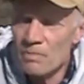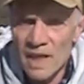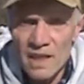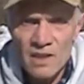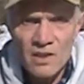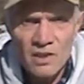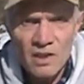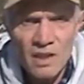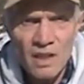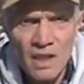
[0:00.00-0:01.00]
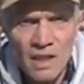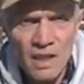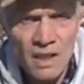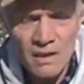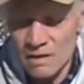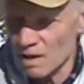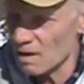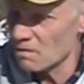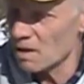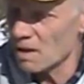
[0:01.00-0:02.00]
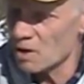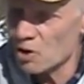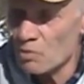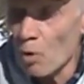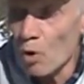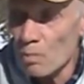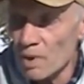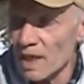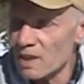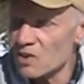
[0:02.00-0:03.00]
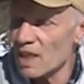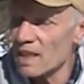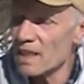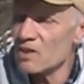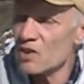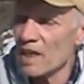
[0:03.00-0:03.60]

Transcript: pigs, small pigs that is,